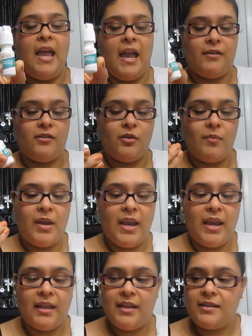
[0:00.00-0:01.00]
And to
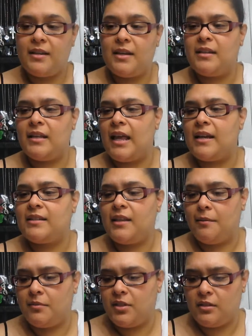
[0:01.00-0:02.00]
me, they say they last
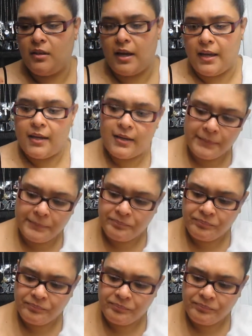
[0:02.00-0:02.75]
up to like